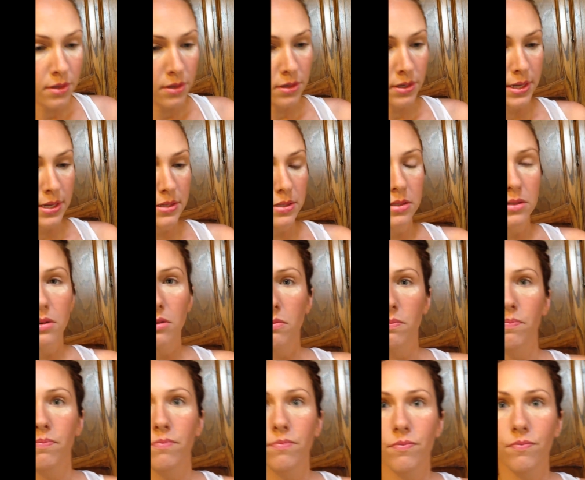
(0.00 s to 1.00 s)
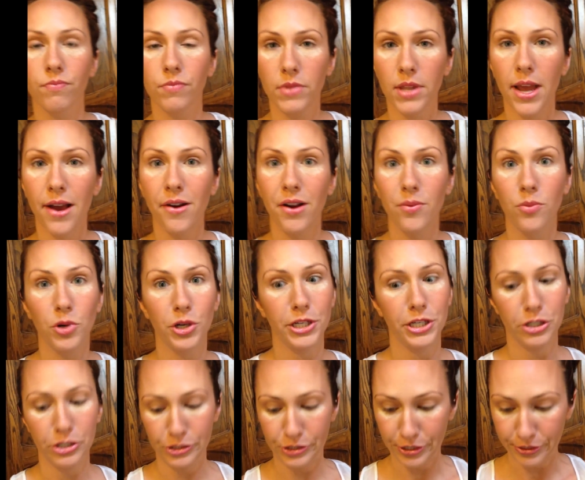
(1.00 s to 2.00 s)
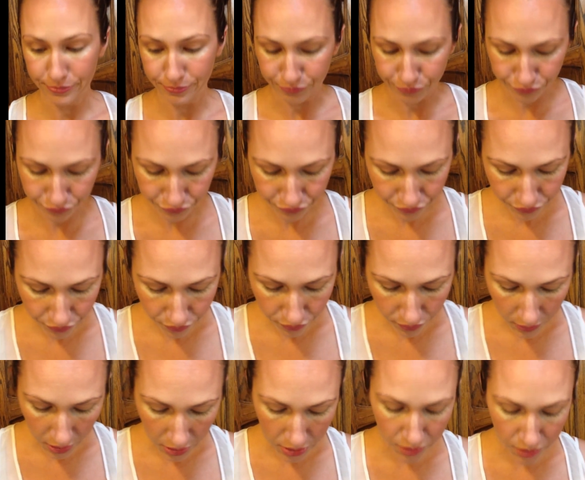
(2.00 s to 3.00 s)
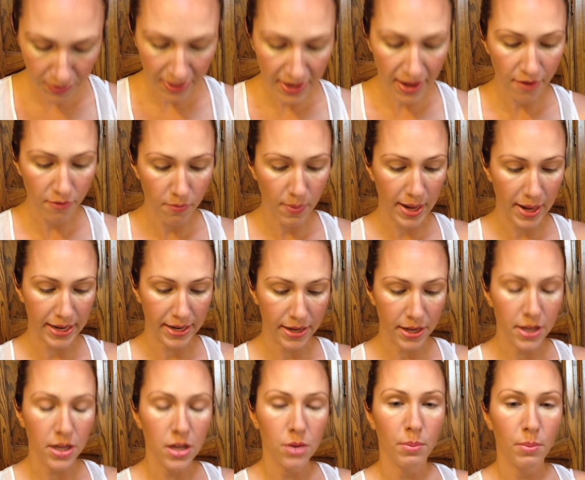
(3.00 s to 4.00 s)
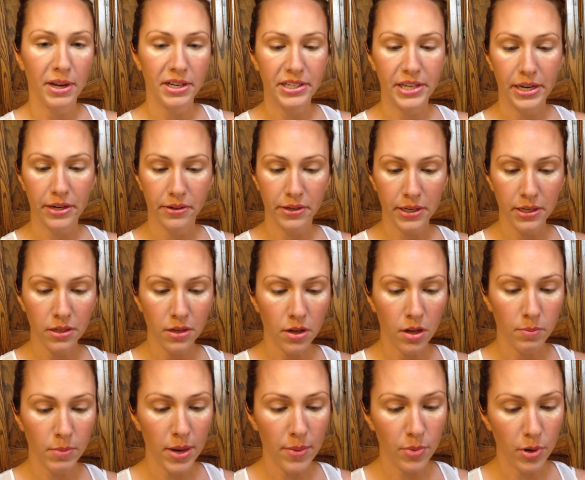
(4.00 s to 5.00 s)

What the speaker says: Okay, so now I'm ready to start. So I have my Daring on my